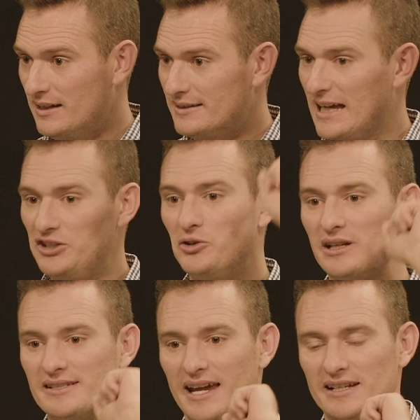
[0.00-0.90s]
That you
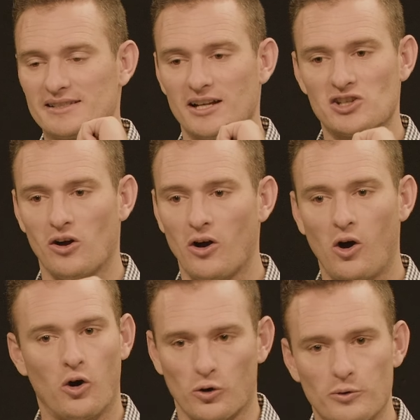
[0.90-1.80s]
can take such a
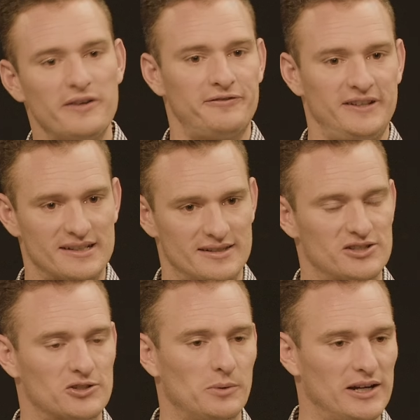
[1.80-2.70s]
horrific
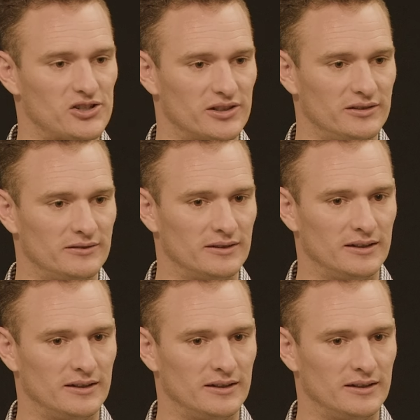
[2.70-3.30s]
situation